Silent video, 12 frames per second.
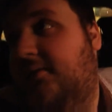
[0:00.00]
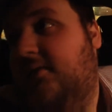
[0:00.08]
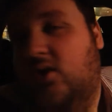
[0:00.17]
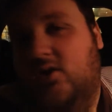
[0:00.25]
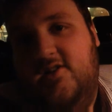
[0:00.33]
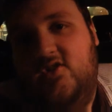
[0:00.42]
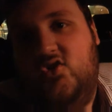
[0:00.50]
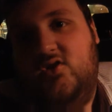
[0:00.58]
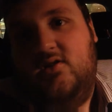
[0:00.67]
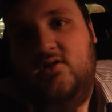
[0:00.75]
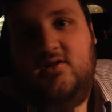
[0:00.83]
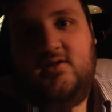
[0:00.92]
college,
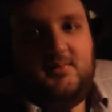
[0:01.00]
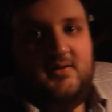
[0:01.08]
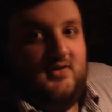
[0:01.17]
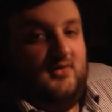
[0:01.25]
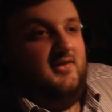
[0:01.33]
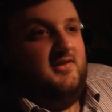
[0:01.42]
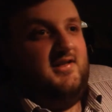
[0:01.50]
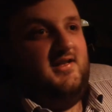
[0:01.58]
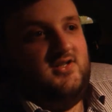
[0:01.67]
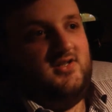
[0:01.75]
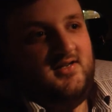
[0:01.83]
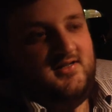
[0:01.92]
because she's been to college today,
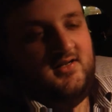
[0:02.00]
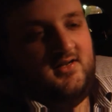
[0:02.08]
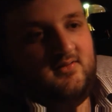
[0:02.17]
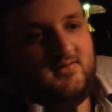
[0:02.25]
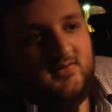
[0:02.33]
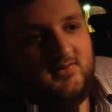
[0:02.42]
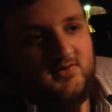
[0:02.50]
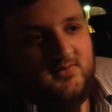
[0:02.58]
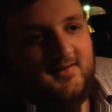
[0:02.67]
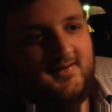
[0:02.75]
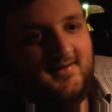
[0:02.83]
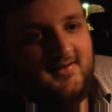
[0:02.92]
as you guys know, I told you
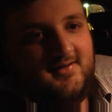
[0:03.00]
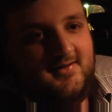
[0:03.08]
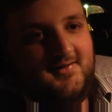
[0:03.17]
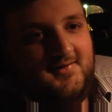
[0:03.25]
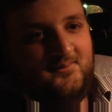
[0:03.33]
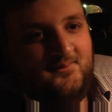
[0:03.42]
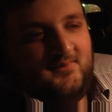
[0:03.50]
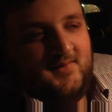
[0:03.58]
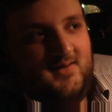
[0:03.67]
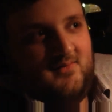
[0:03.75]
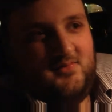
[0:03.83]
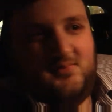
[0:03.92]
earlier.
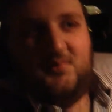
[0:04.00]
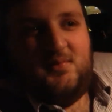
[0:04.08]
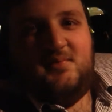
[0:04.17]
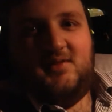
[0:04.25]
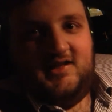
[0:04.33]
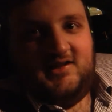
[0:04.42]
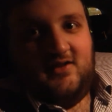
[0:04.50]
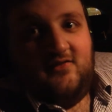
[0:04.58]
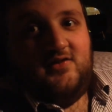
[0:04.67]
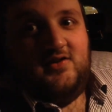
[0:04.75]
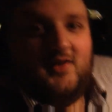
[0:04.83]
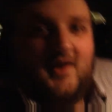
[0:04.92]
Well, it would have been minutes ago for
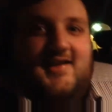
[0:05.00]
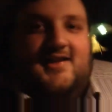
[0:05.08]
you guys,